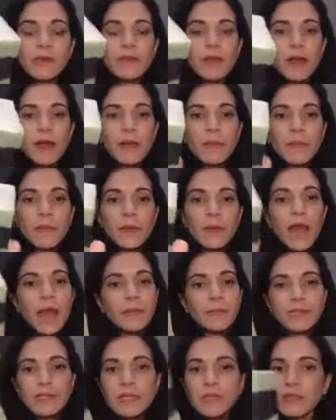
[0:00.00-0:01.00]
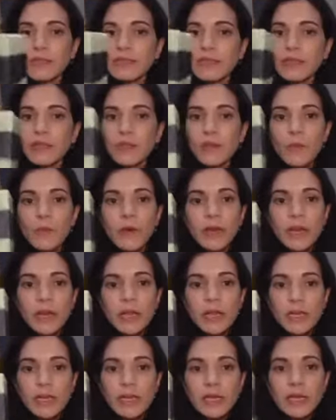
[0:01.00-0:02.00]
Perhaps it looks a little more
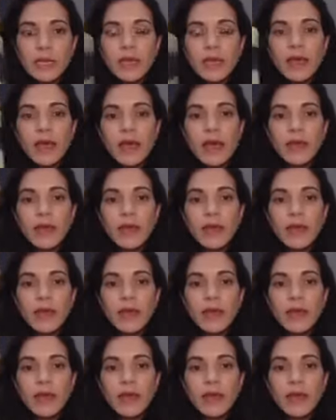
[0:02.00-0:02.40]
clean.